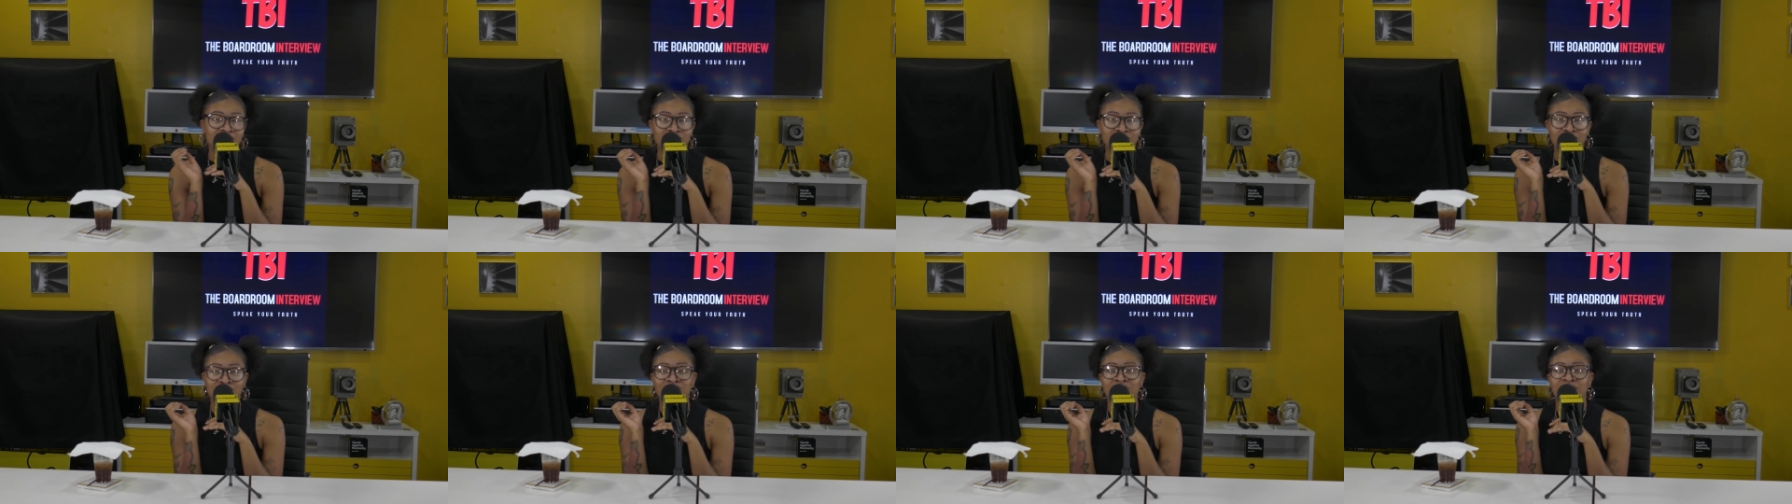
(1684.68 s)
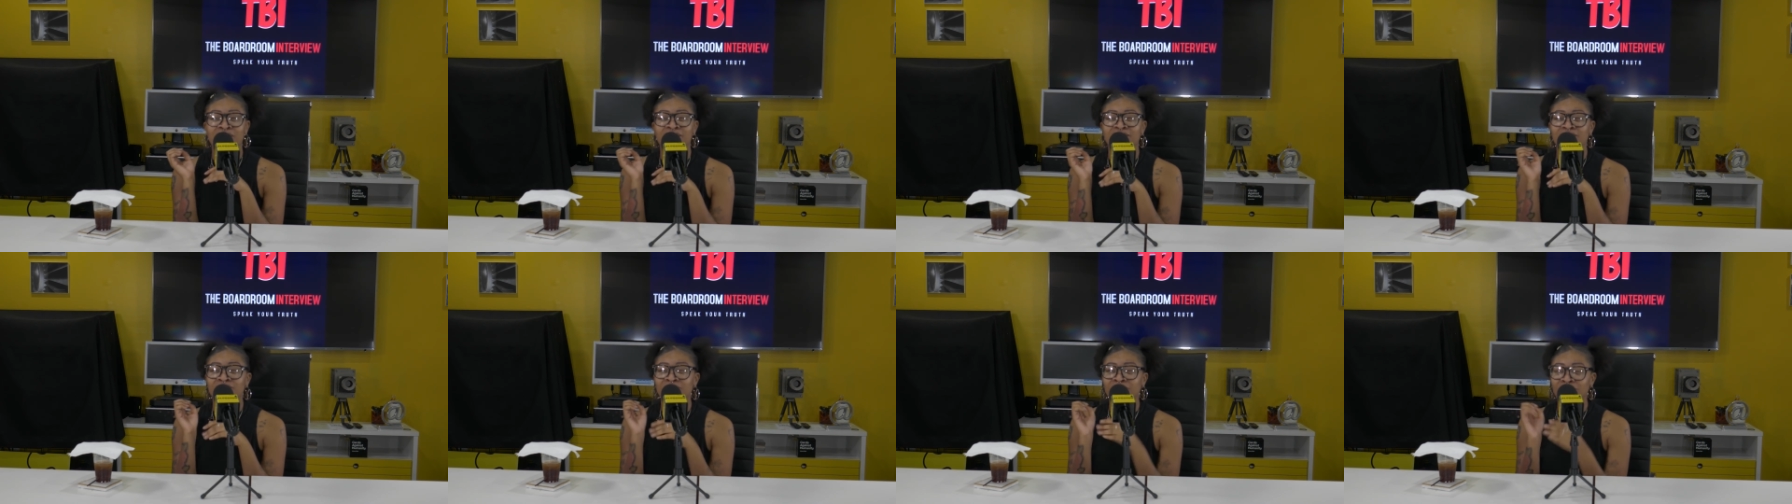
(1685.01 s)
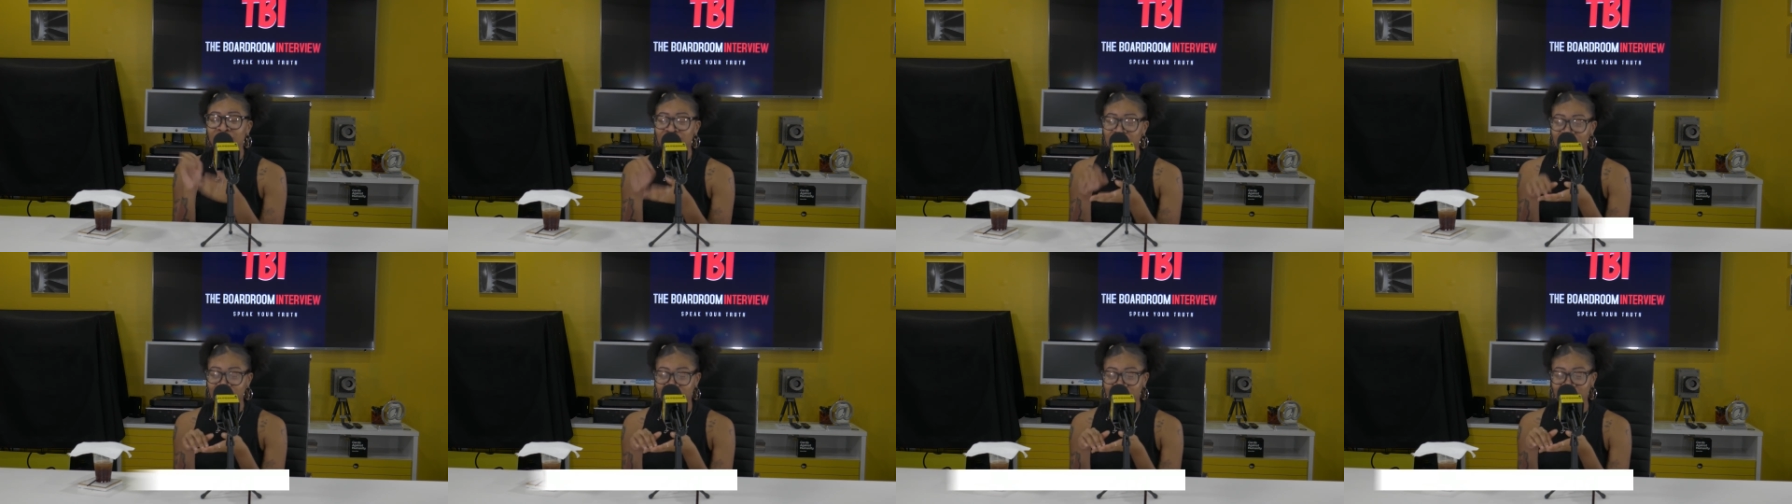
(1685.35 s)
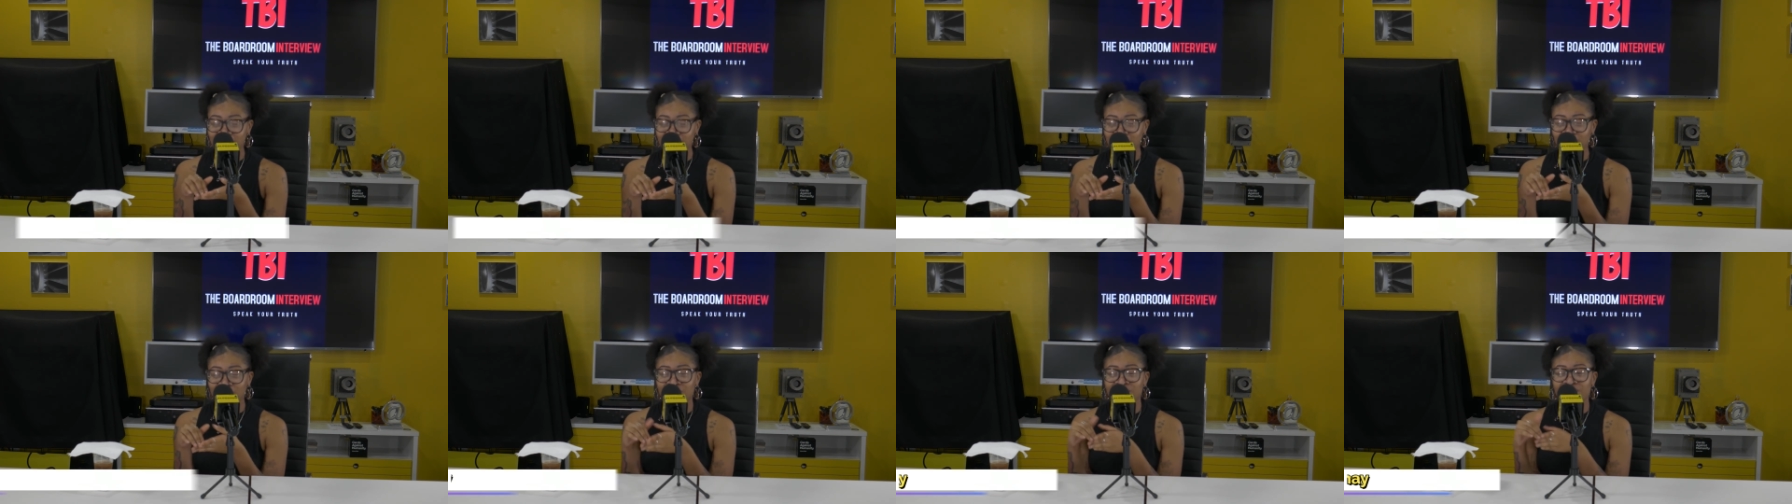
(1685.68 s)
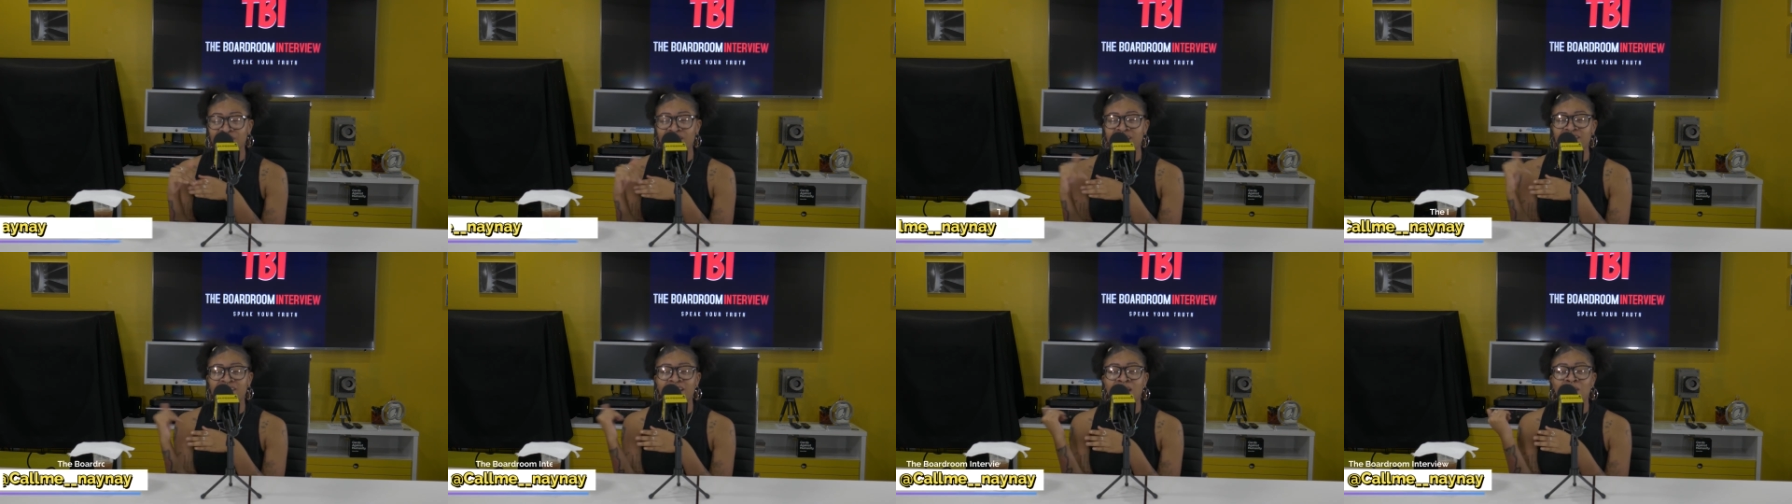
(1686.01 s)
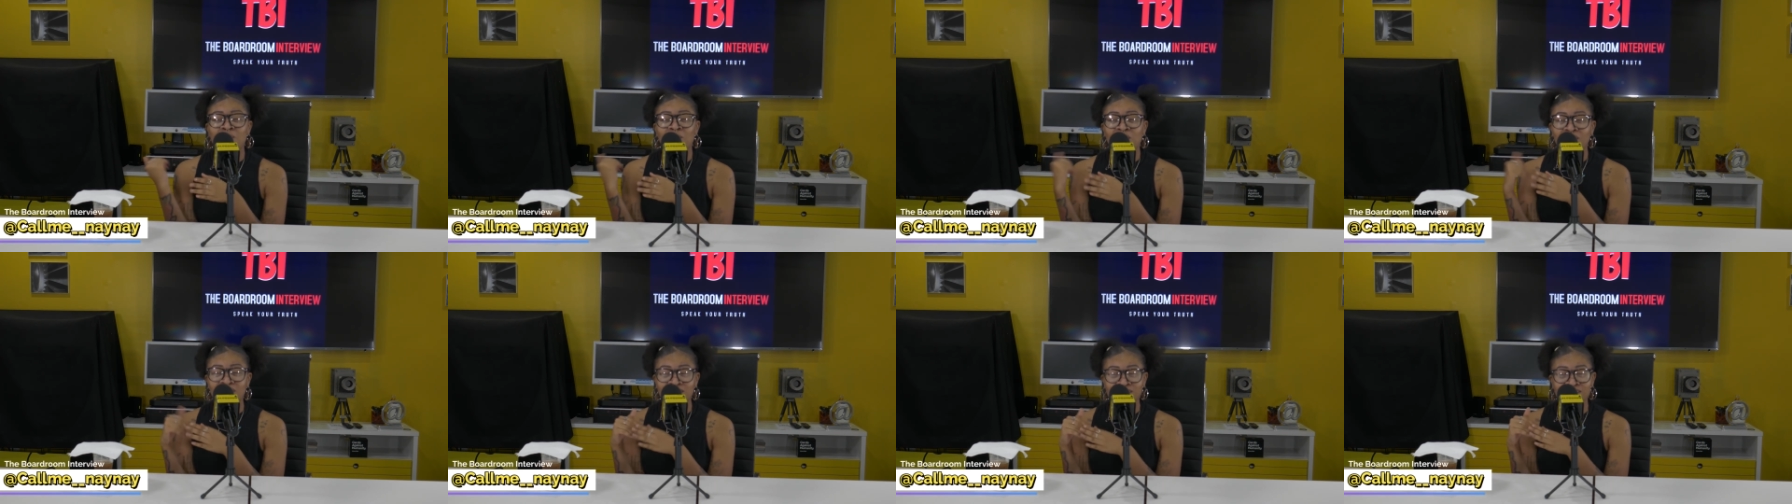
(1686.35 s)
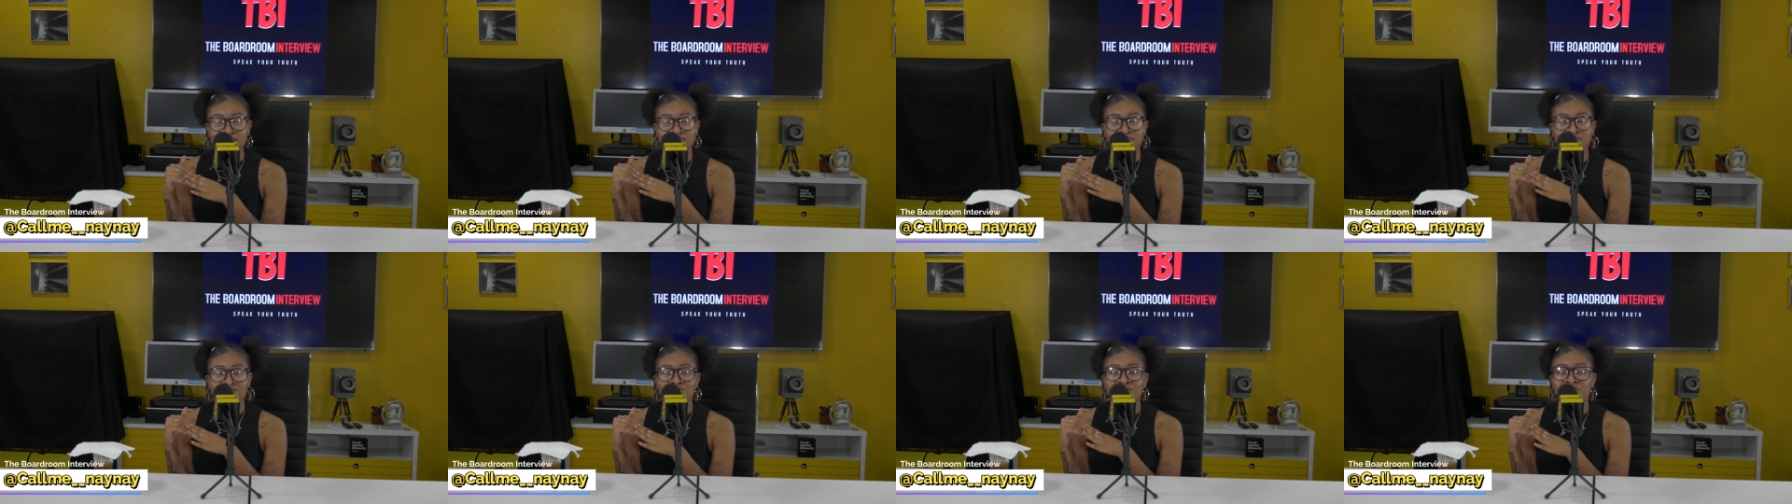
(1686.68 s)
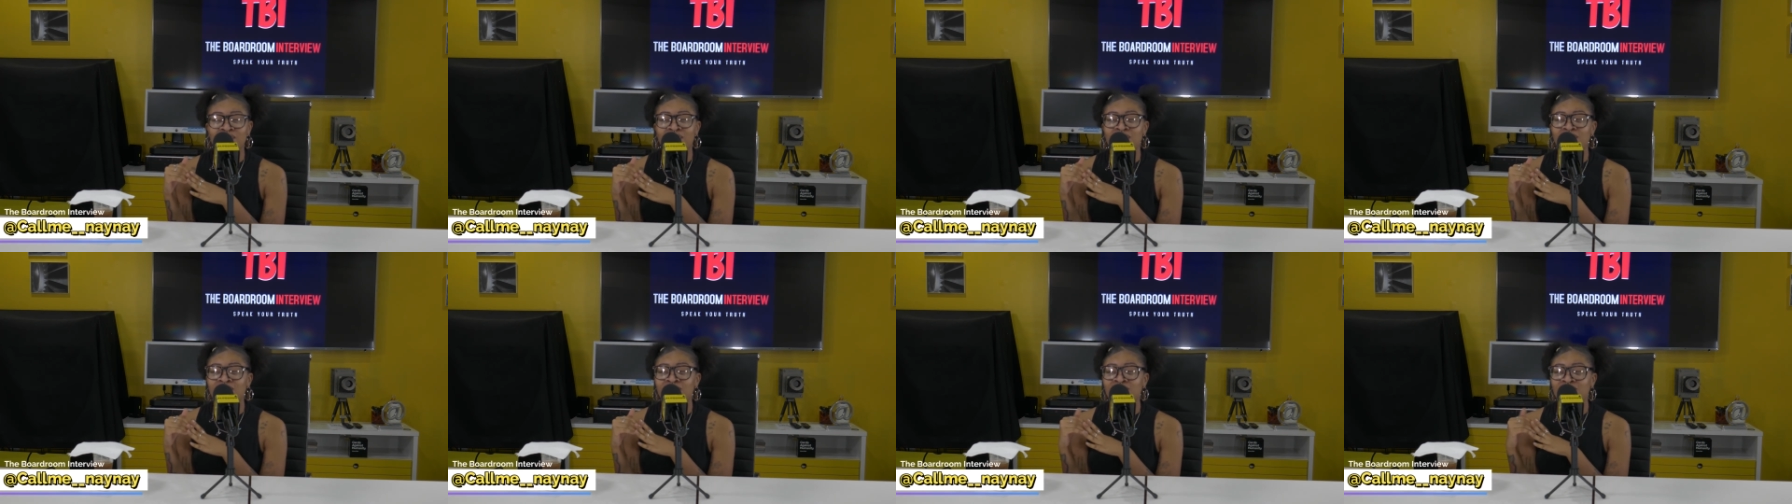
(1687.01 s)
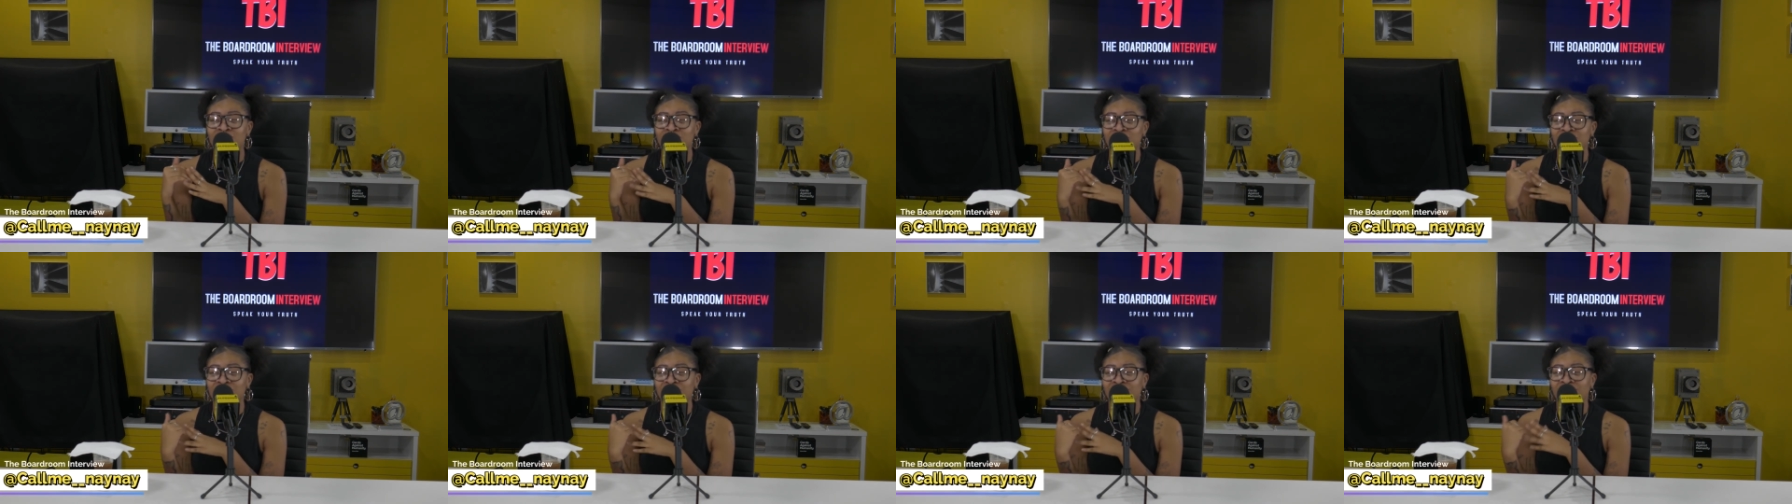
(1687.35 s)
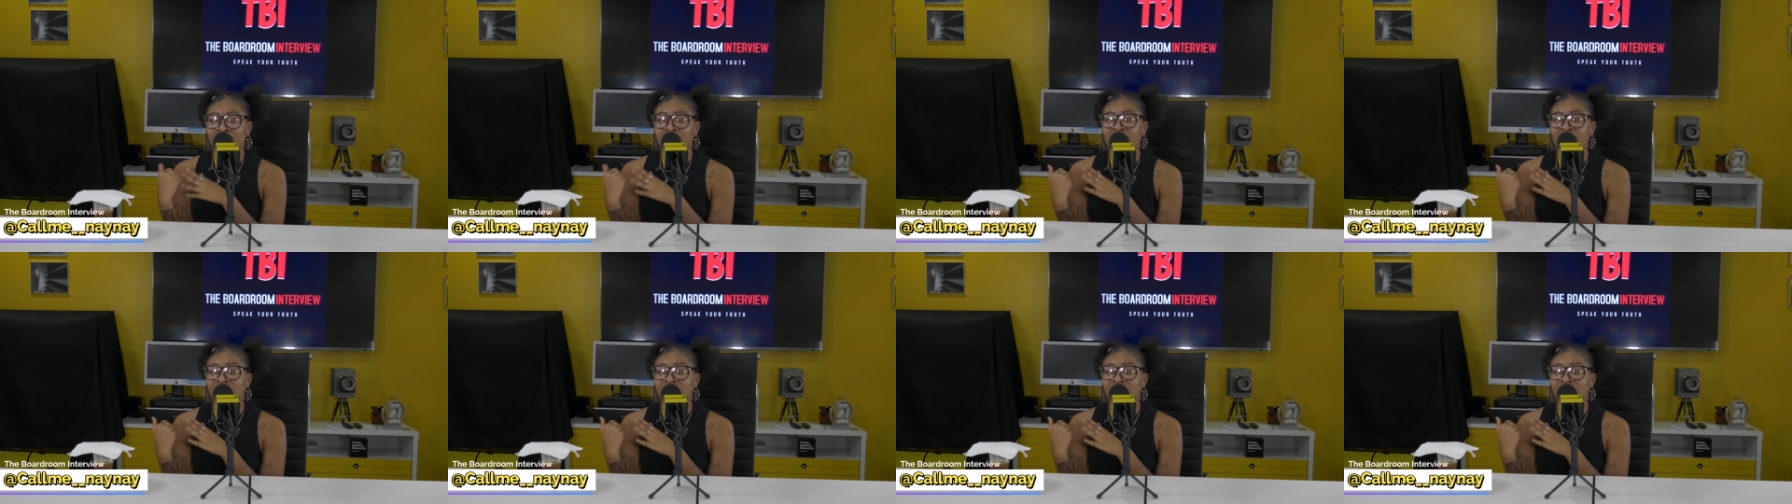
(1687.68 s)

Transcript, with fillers: to do like a beauty supply store, and I wanted to do um